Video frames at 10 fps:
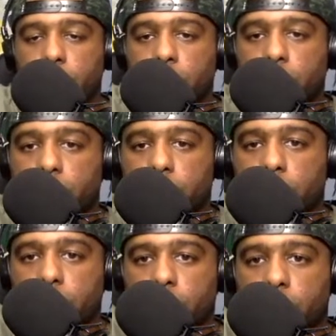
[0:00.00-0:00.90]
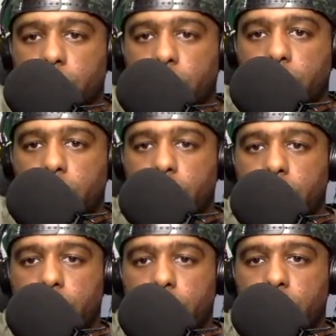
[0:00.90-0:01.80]

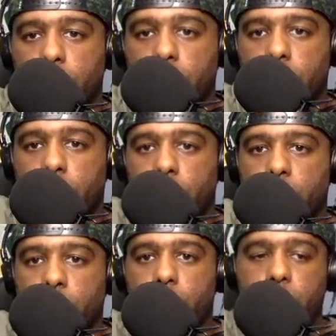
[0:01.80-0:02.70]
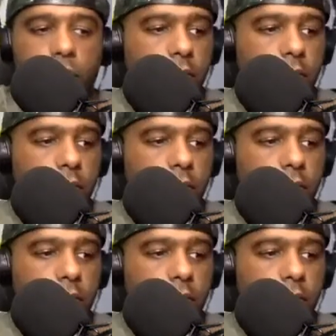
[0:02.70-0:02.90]
(not speaking)